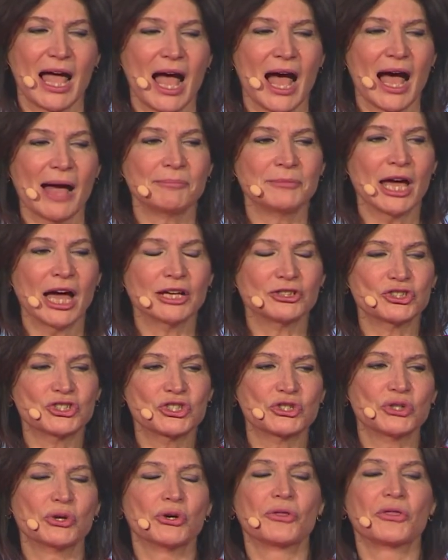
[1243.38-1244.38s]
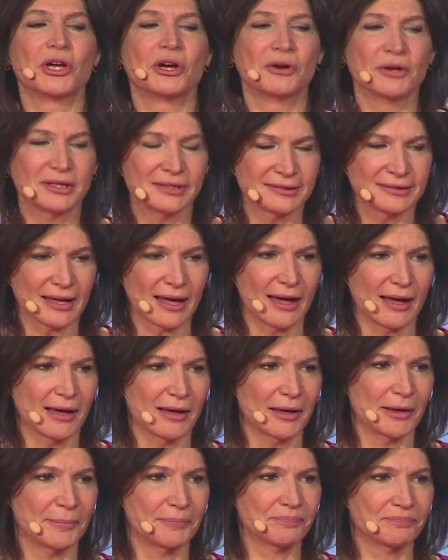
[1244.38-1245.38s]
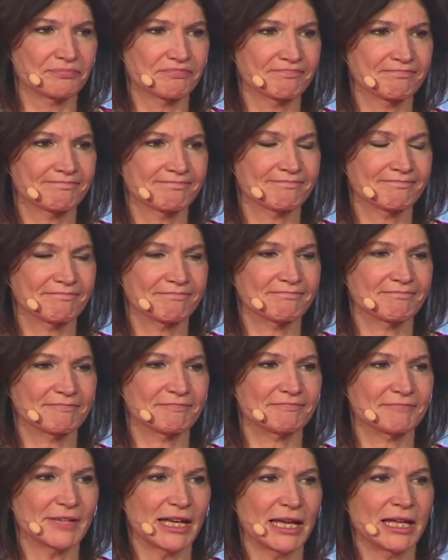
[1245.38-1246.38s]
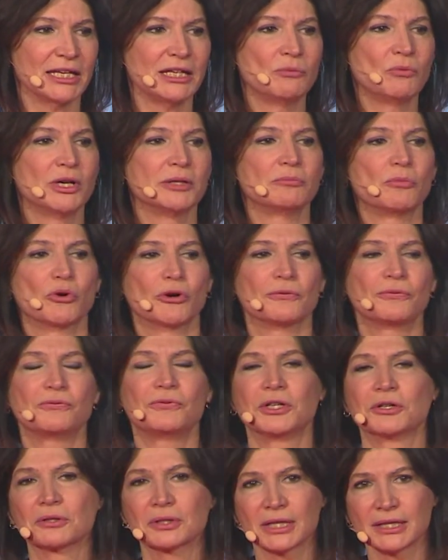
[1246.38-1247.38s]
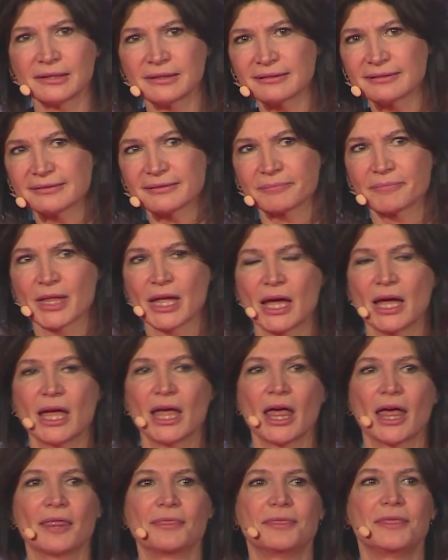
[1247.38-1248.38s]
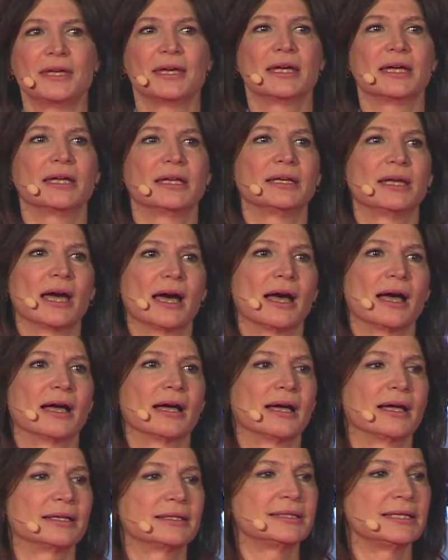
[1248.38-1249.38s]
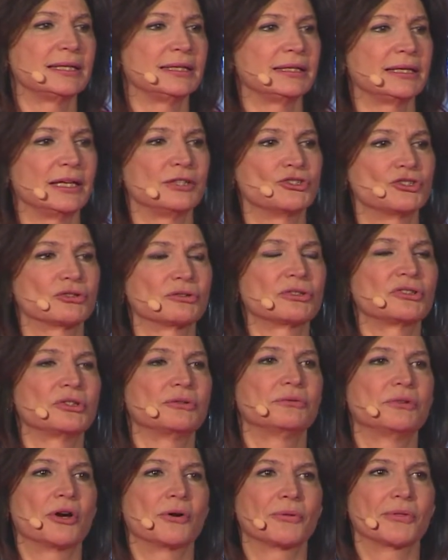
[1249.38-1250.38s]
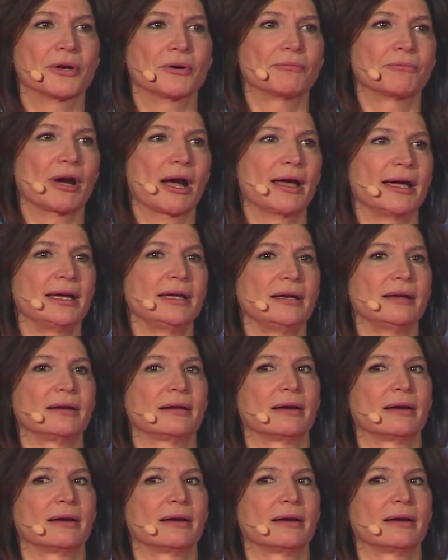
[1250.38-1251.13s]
I'm not sure there is anyone more fearless than teenagers who know they're right.